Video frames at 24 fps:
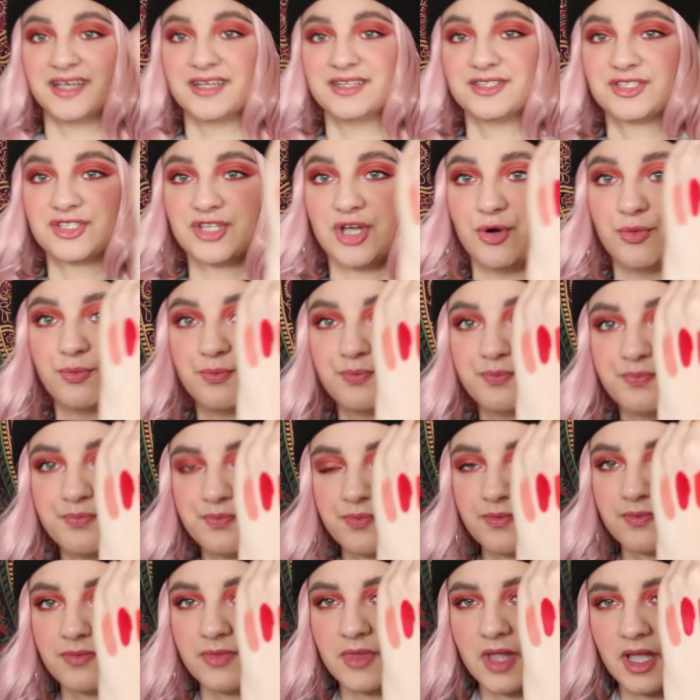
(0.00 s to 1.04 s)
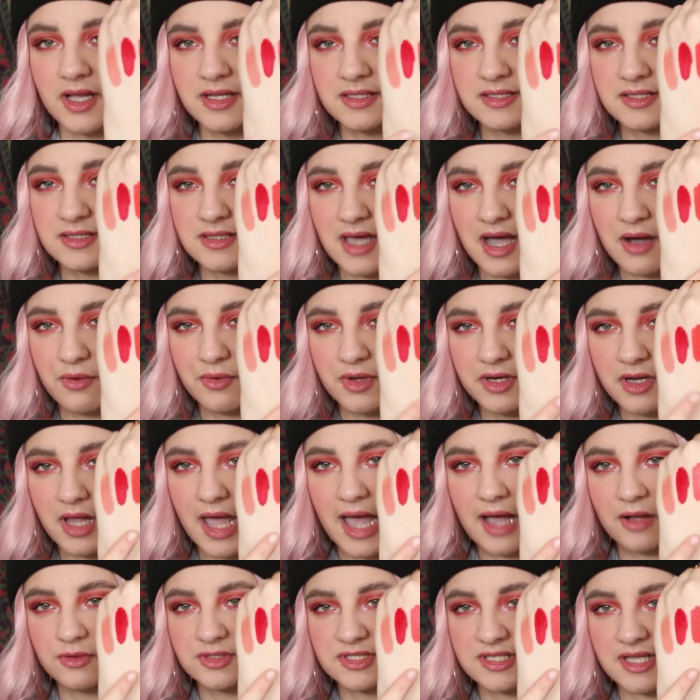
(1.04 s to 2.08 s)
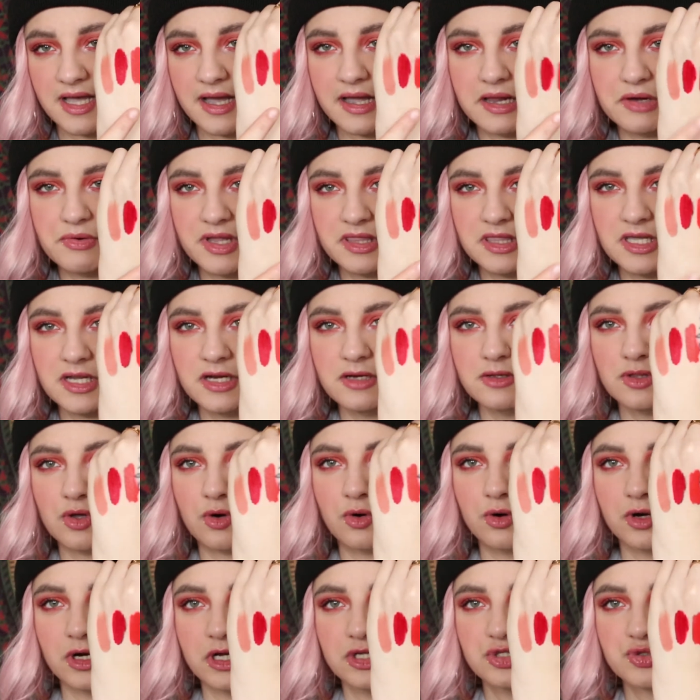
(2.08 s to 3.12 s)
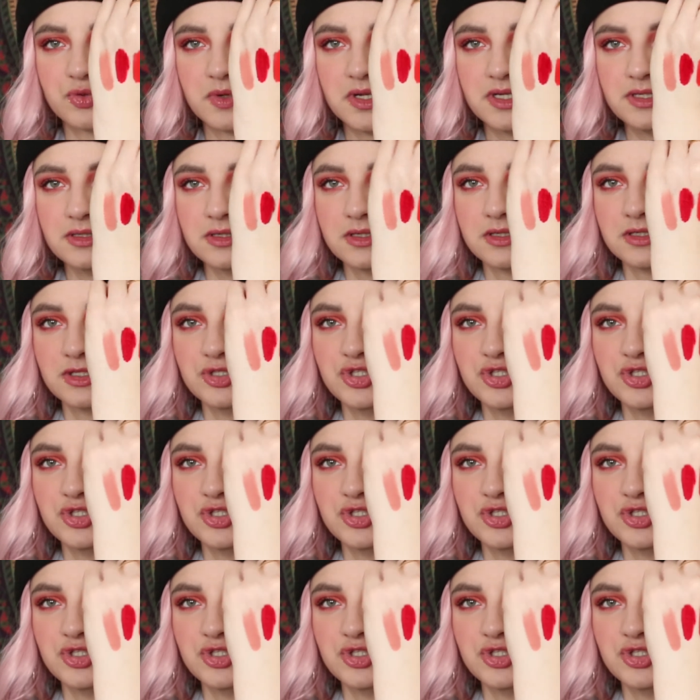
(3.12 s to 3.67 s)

So it's that one outside right there, the orange one.